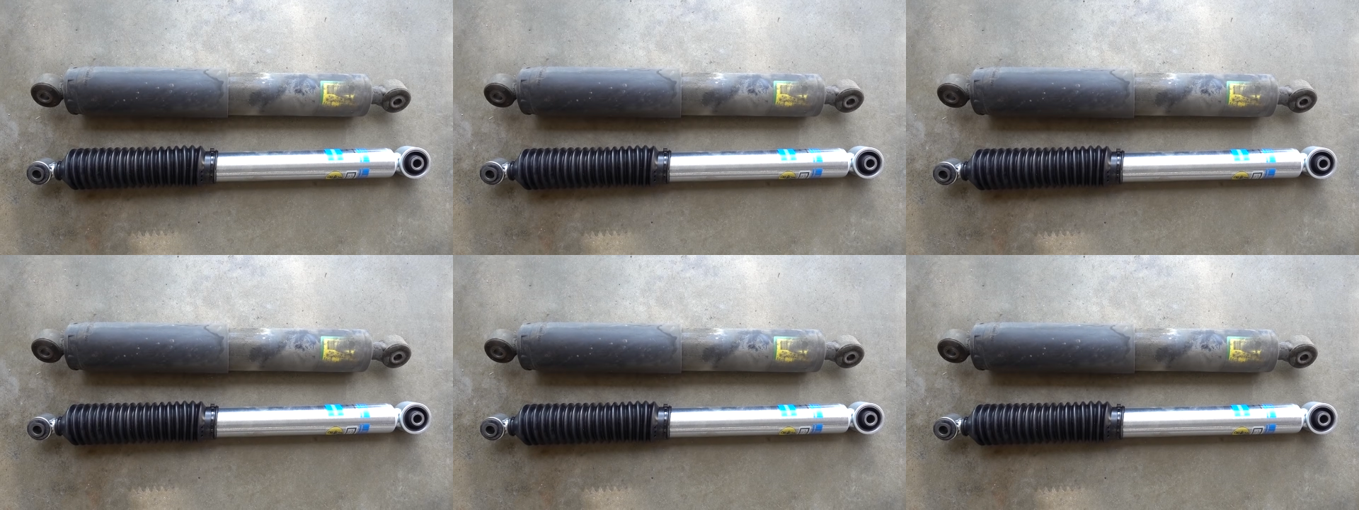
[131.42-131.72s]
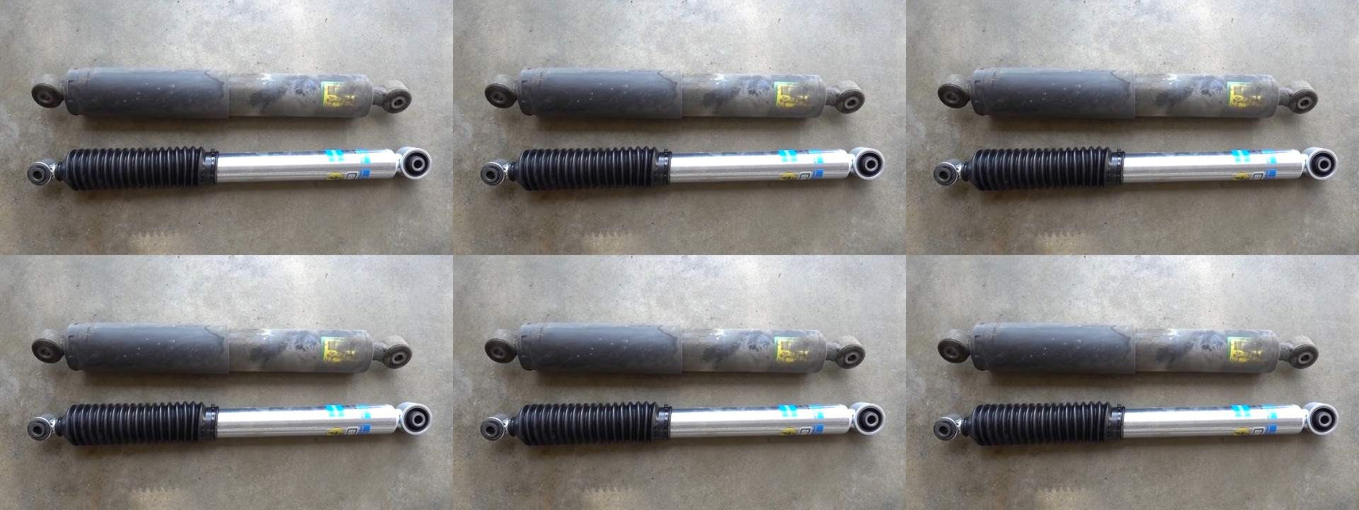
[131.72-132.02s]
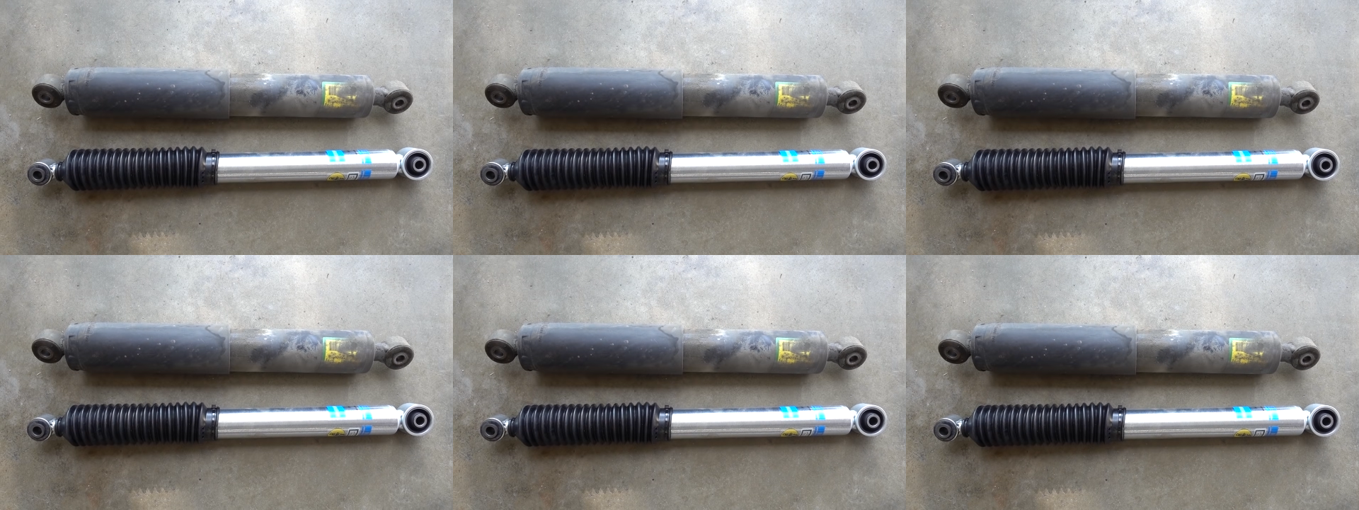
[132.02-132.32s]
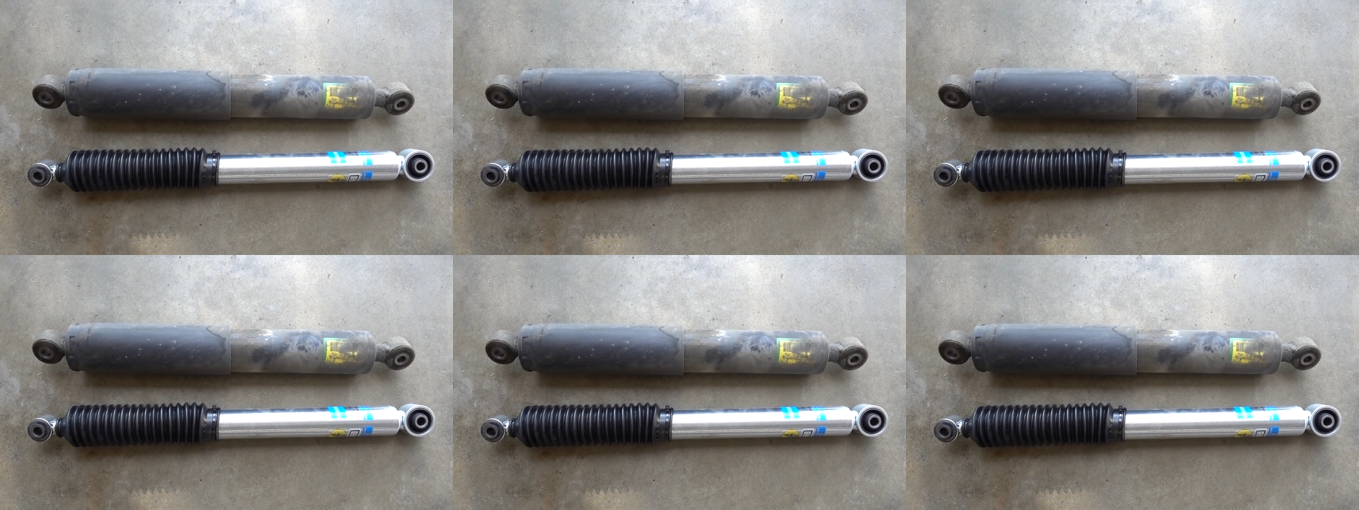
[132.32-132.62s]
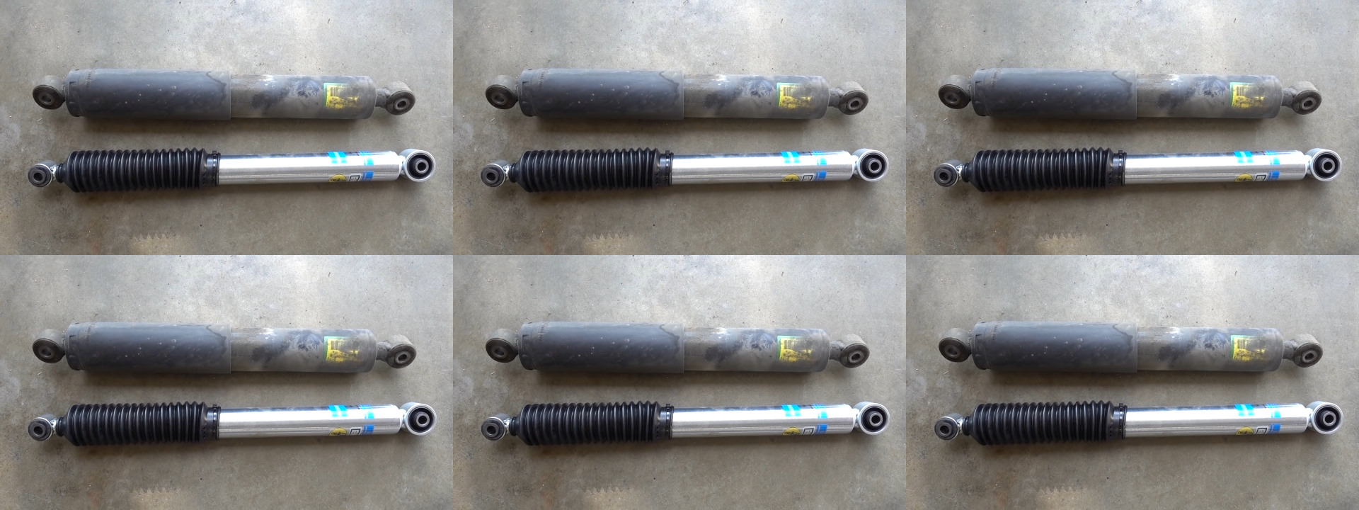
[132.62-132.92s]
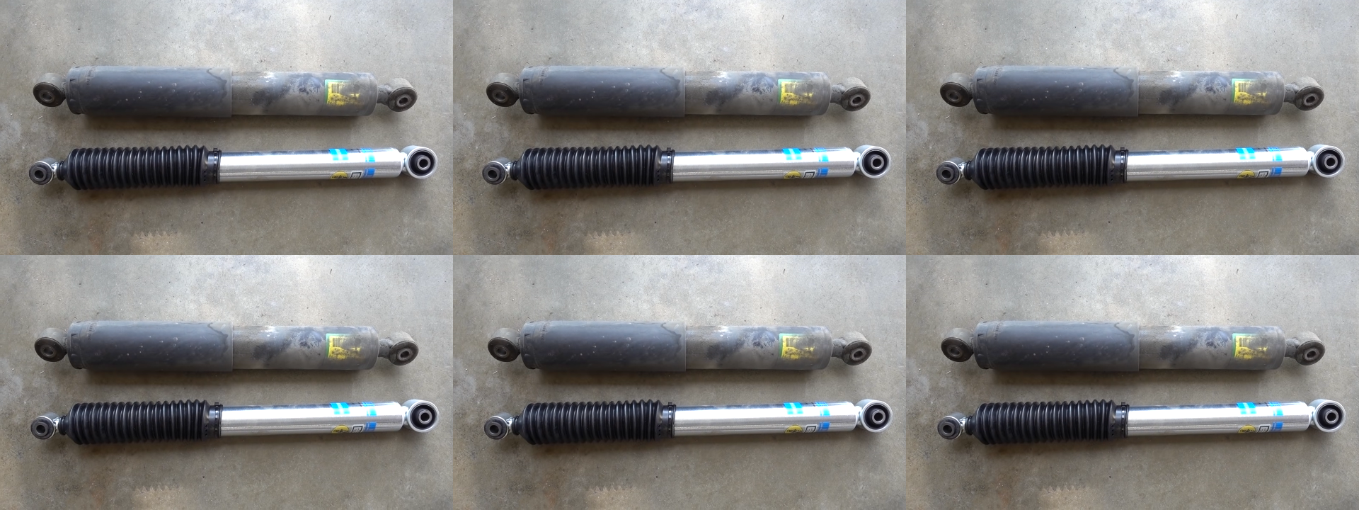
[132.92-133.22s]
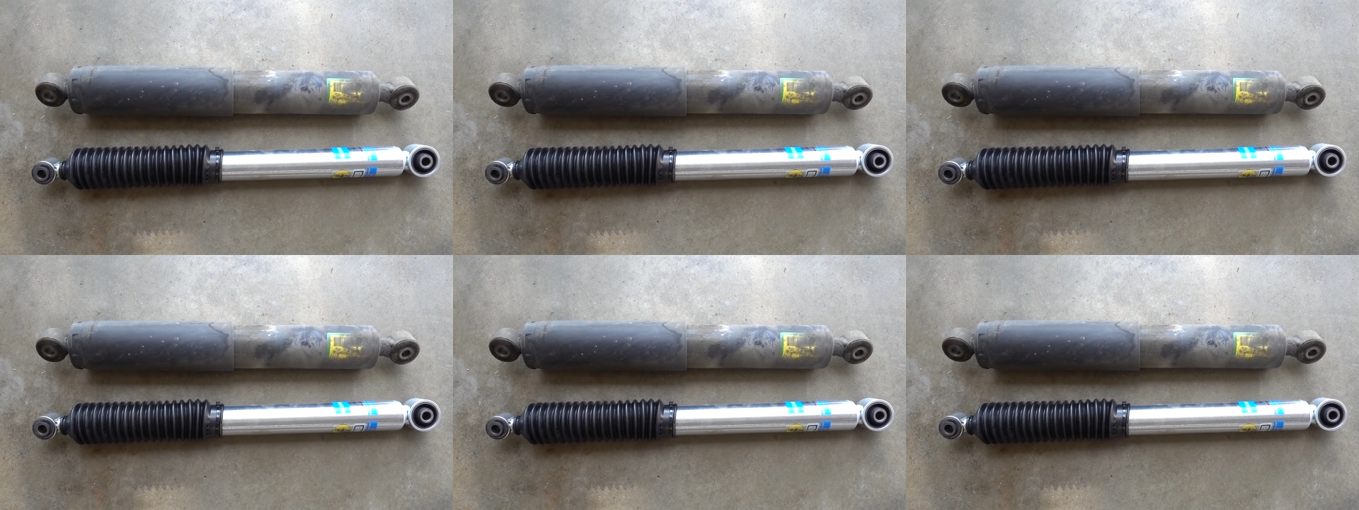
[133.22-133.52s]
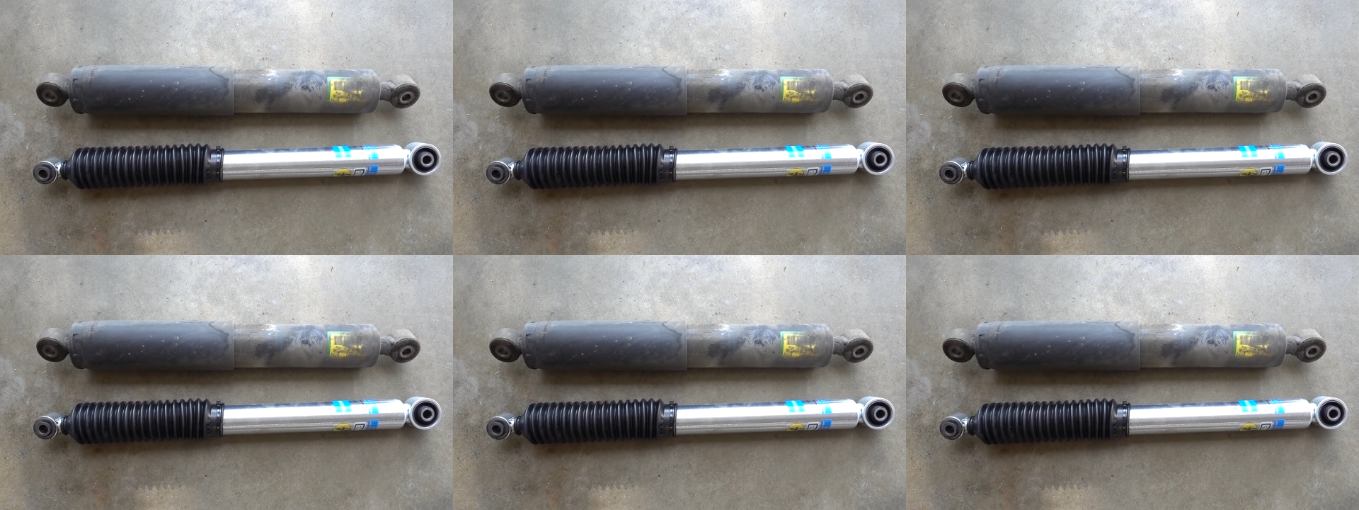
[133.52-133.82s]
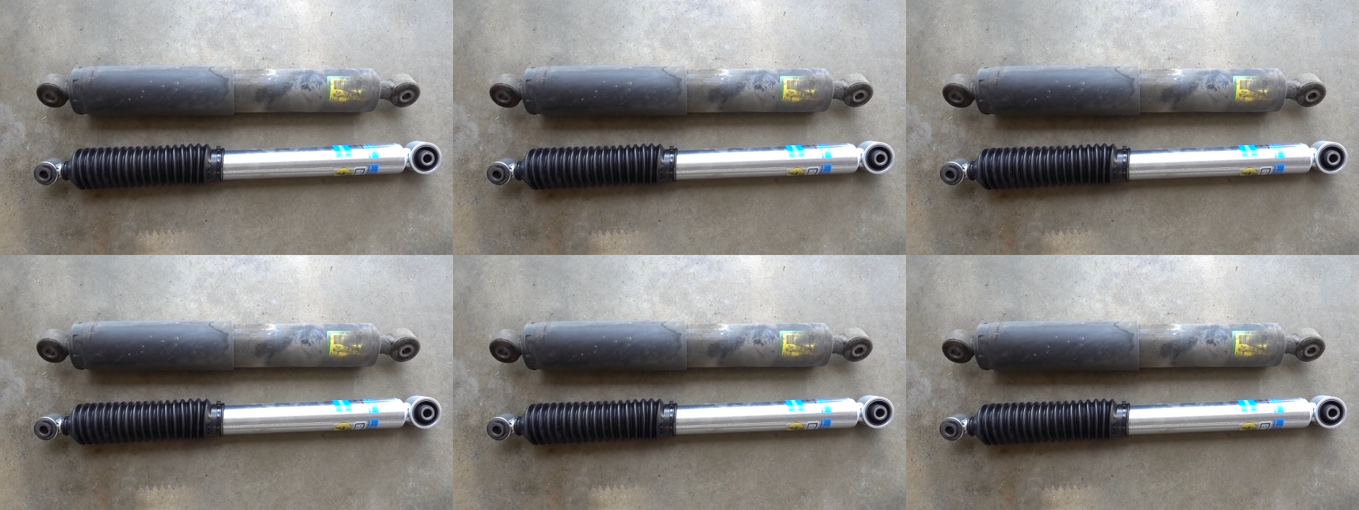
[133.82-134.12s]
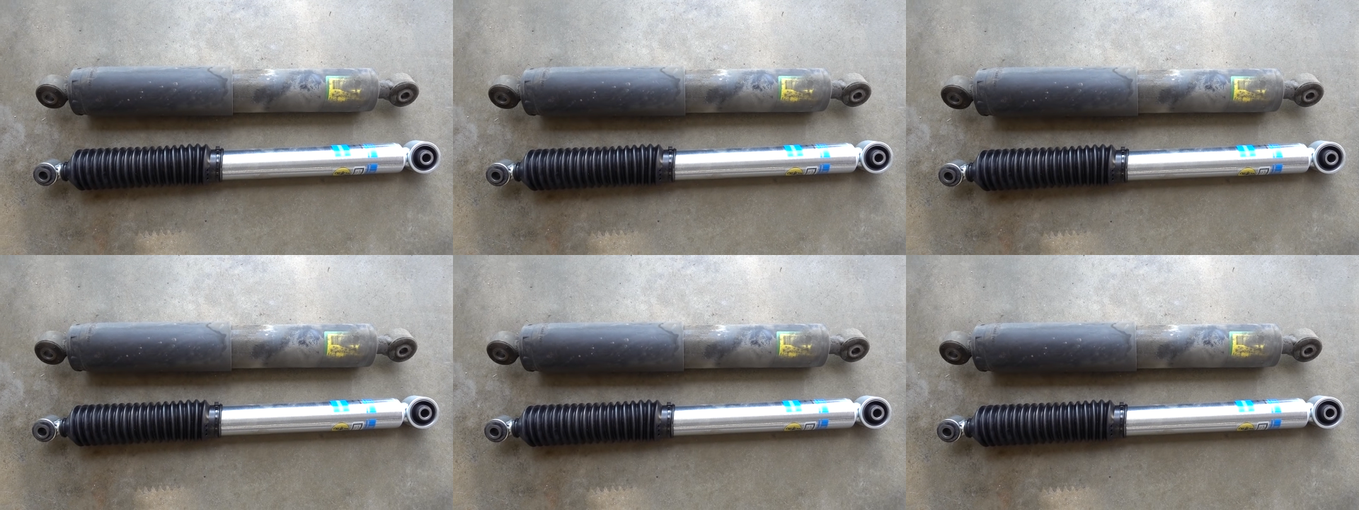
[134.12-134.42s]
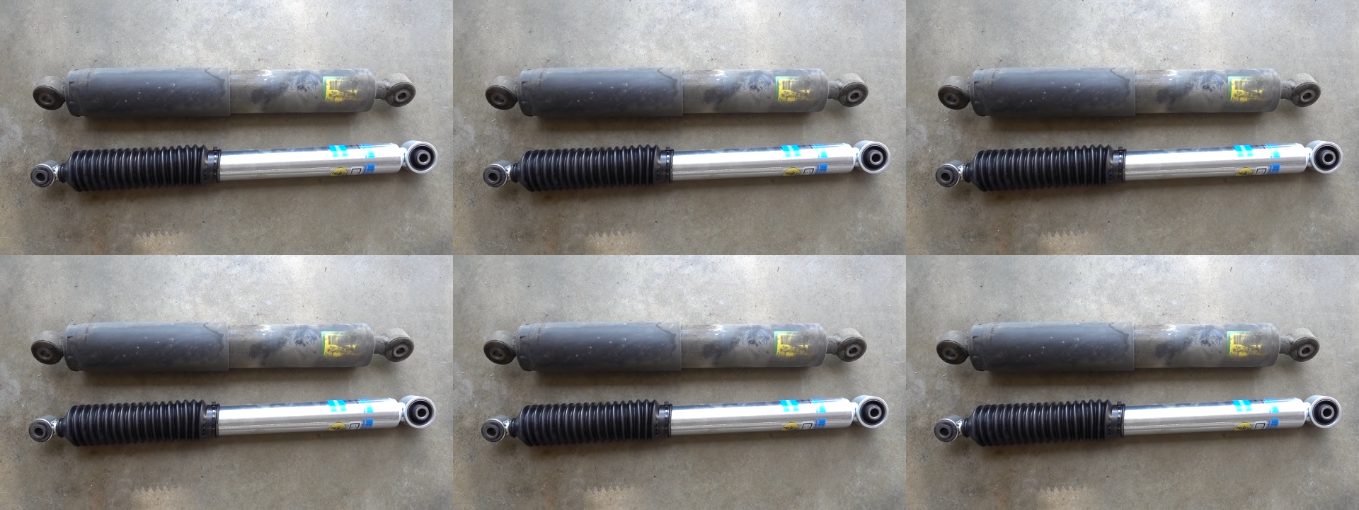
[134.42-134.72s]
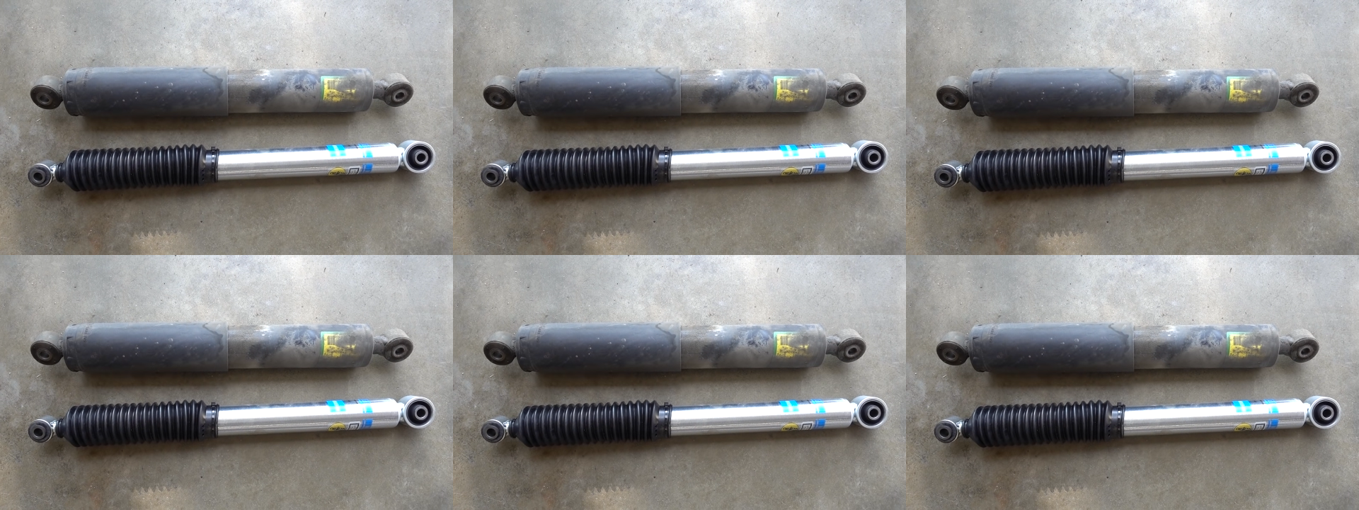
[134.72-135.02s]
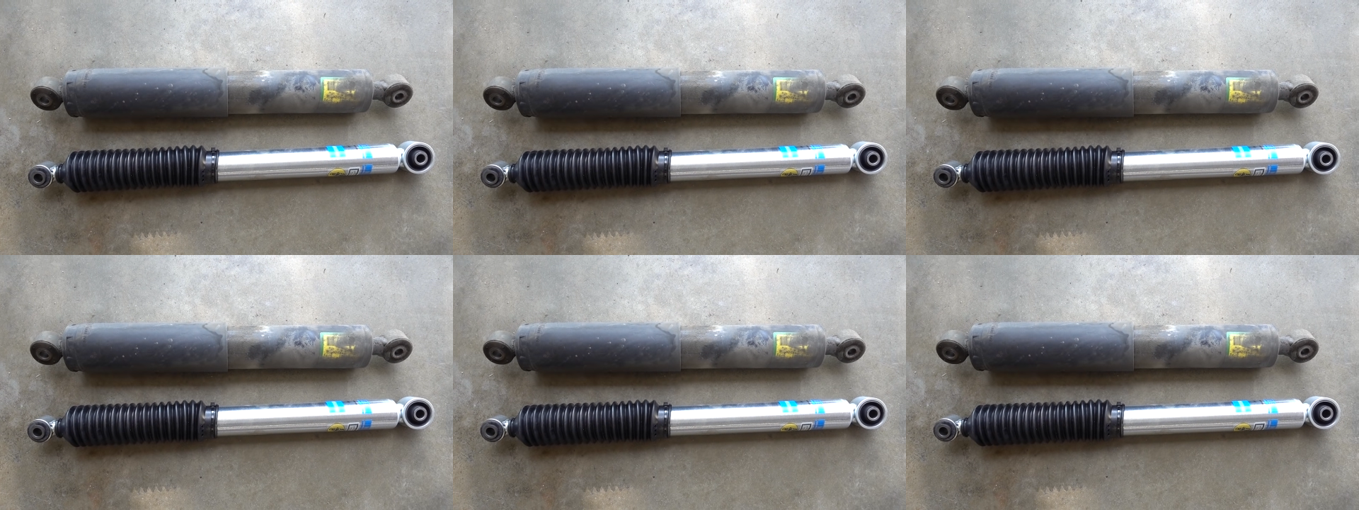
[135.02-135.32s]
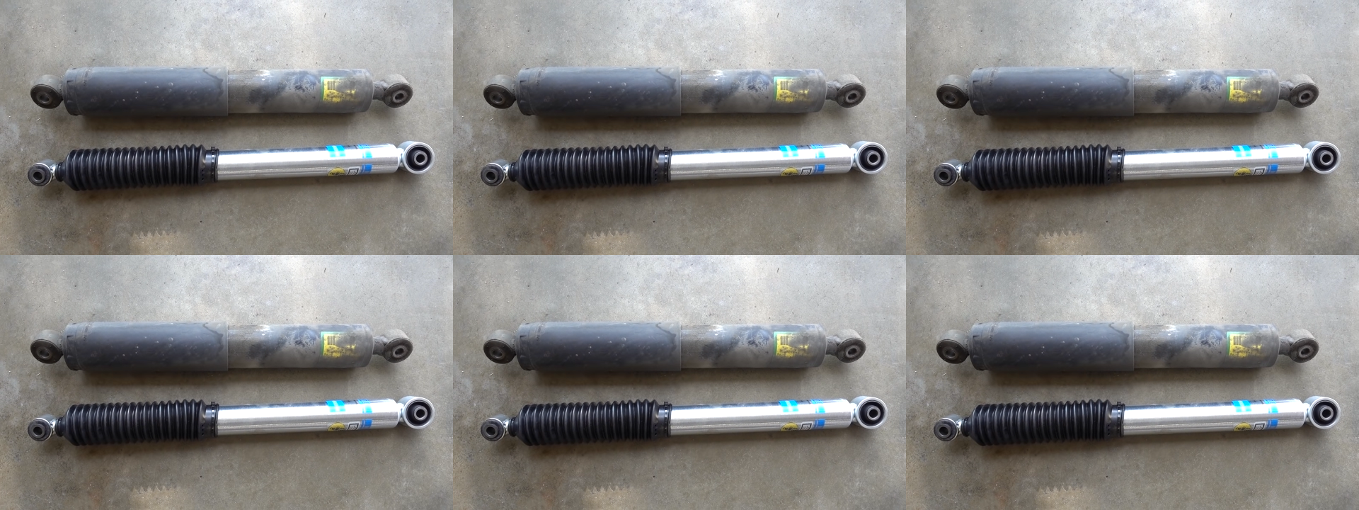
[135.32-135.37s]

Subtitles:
[unreadable: no face in view]